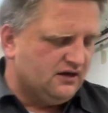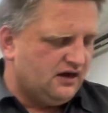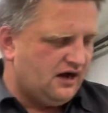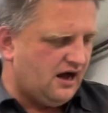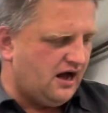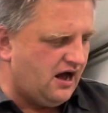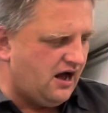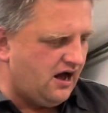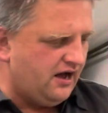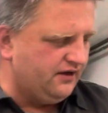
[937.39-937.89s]

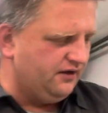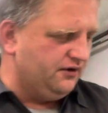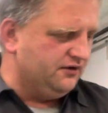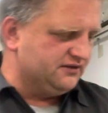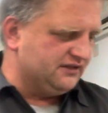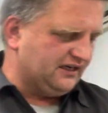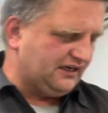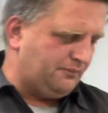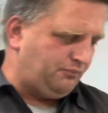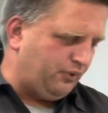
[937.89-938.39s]
I use
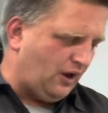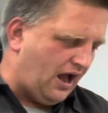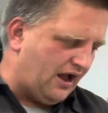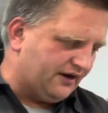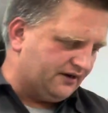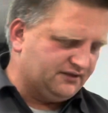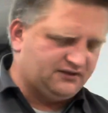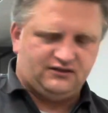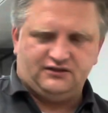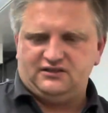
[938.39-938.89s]
like a
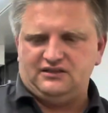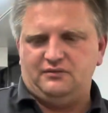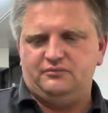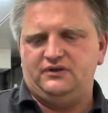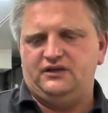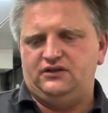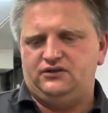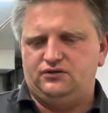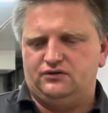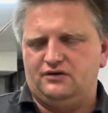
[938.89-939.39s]
pliers or
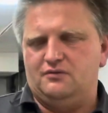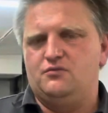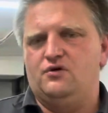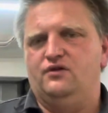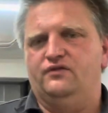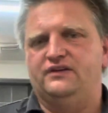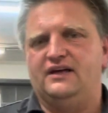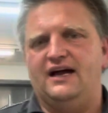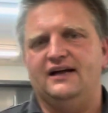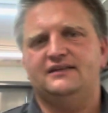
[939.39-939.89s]
something to
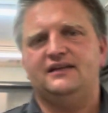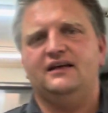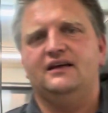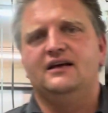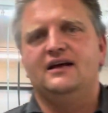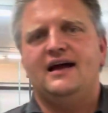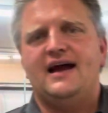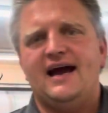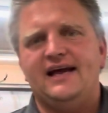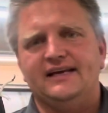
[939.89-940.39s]
remove that.
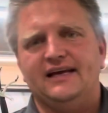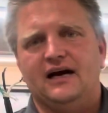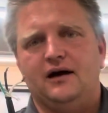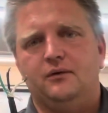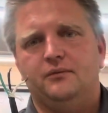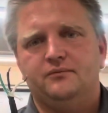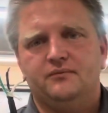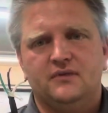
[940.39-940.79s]
Anyhow,